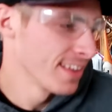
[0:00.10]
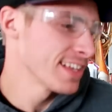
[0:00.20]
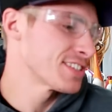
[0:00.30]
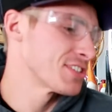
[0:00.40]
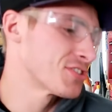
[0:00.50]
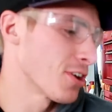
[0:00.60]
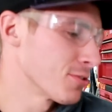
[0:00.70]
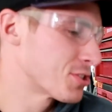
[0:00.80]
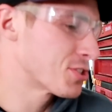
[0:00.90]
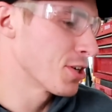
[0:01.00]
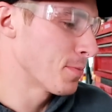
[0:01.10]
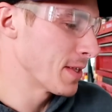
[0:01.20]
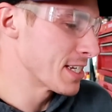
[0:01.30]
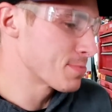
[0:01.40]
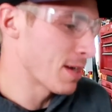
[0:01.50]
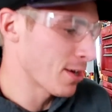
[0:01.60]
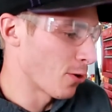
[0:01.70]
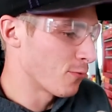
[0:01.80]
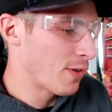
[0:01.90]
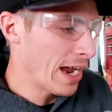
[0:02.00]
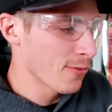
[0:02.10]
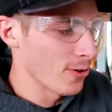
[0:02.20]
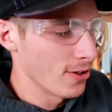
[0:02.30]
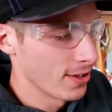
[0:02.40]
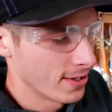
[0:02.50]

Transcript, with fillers: This is so stupid. This might go viral.